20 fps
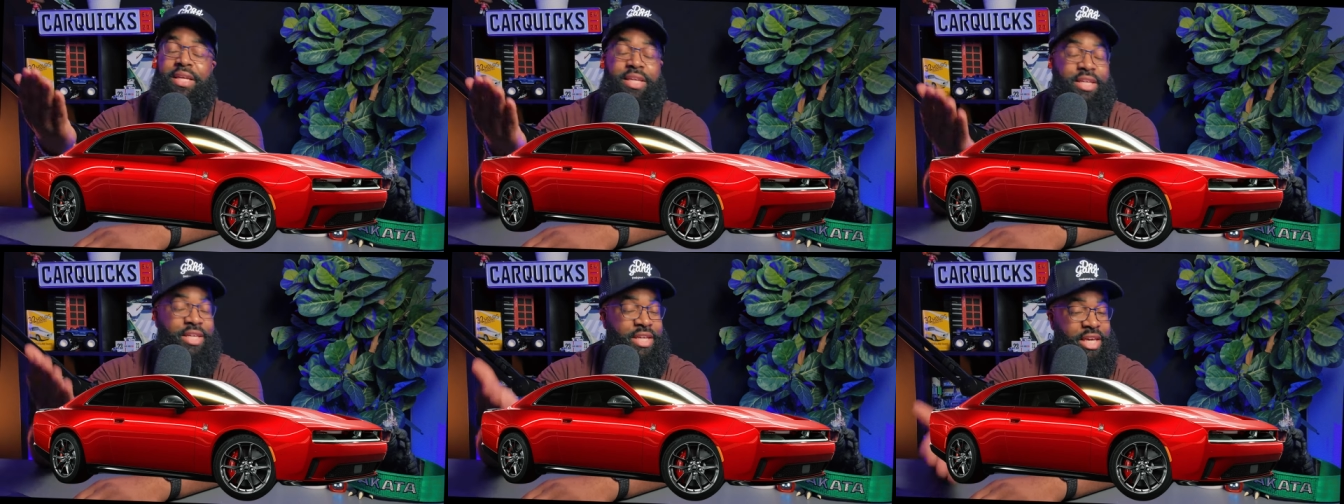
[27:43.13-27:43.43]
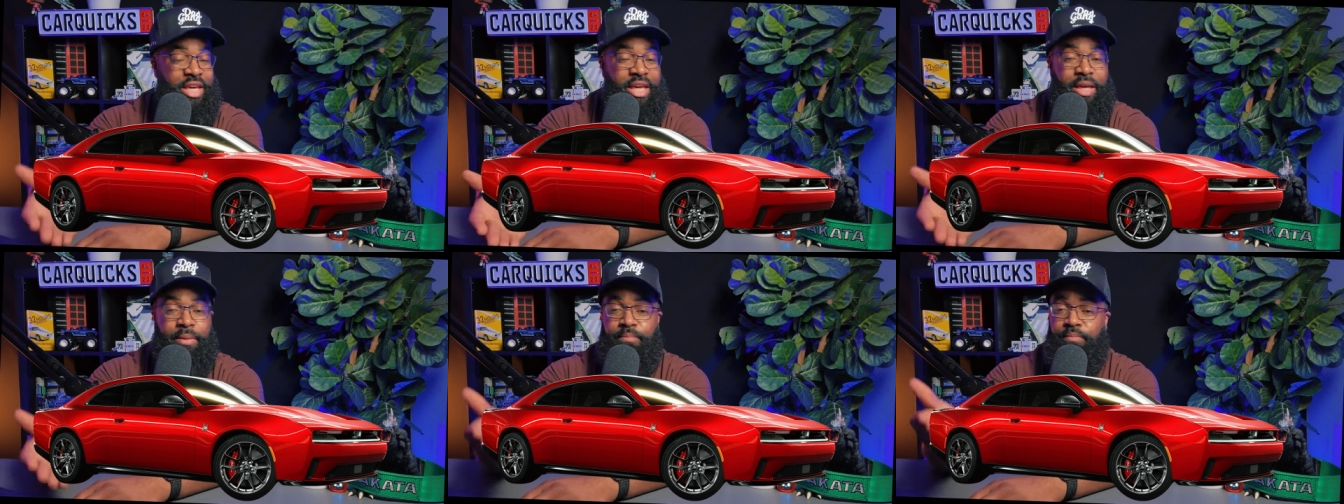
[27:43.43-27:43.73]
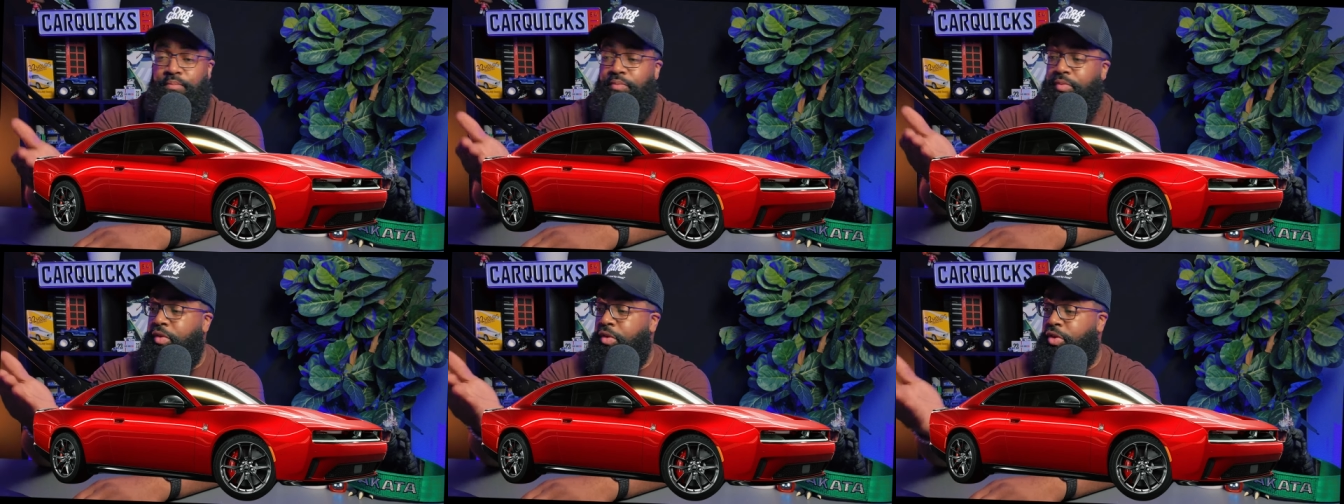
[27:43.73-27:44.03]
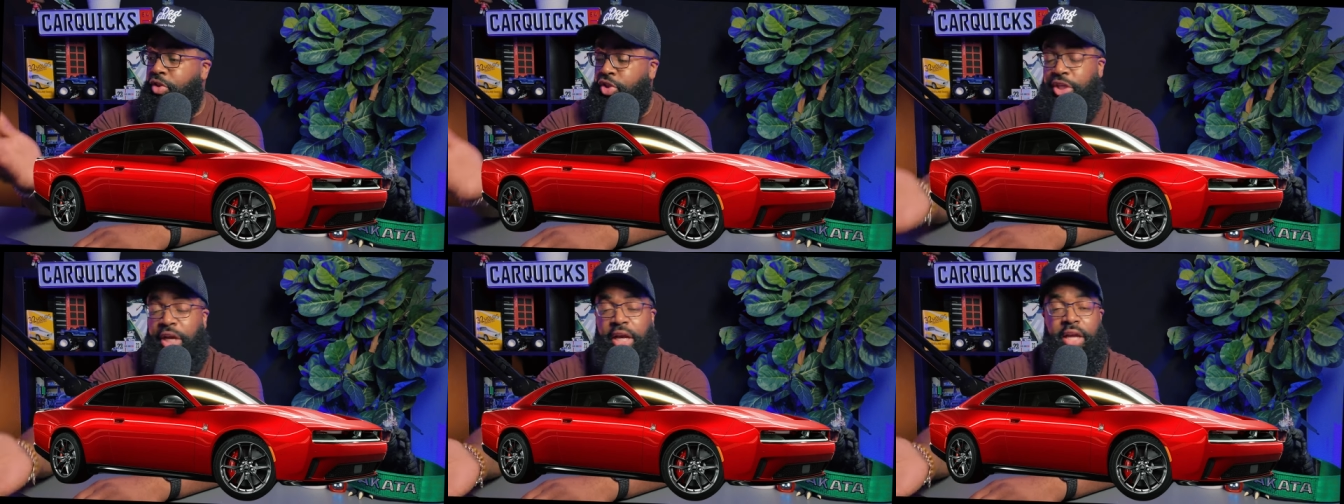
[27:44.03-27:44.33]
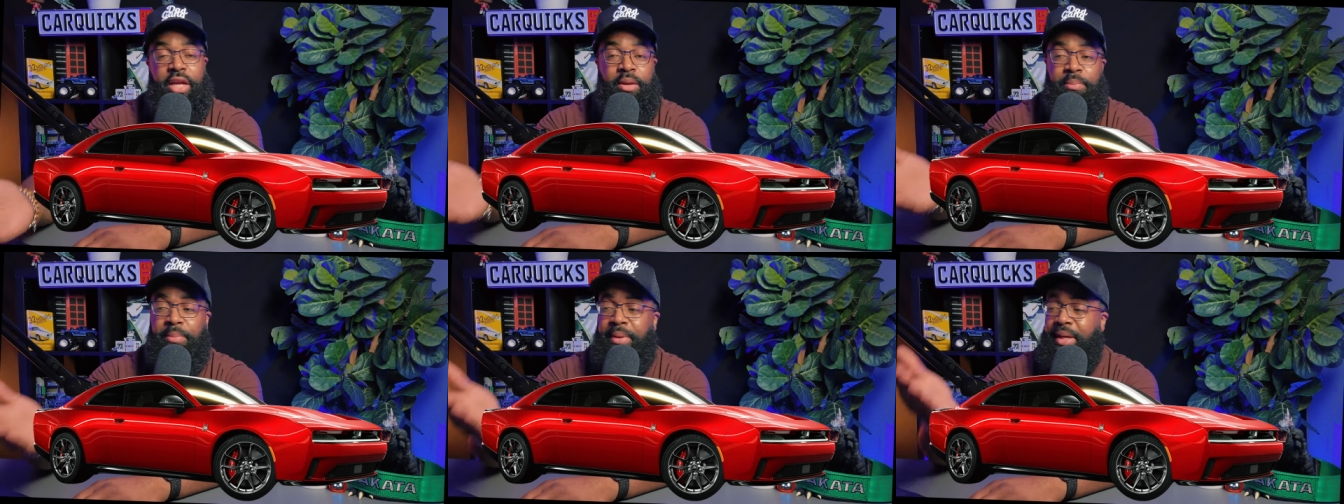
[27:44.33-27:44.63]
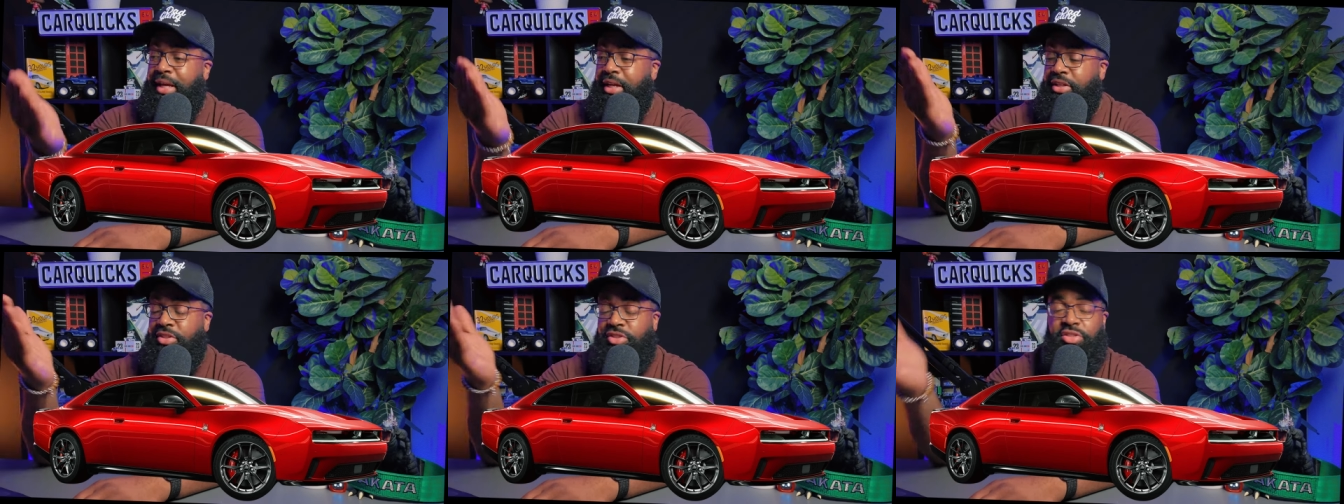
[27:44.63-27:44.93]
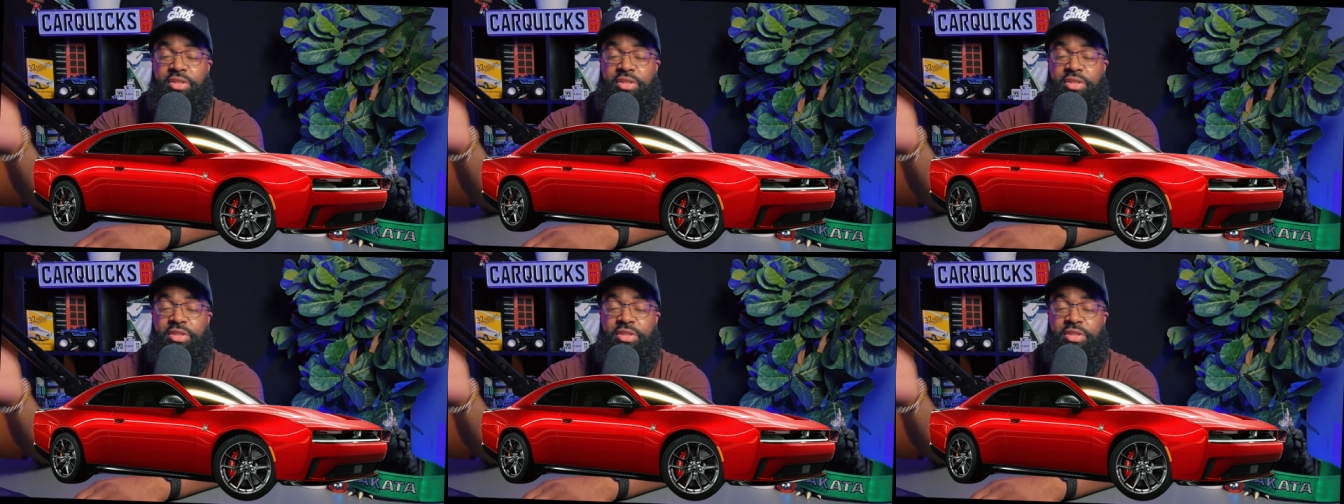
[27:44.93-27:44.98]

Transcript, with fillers: keep checking, because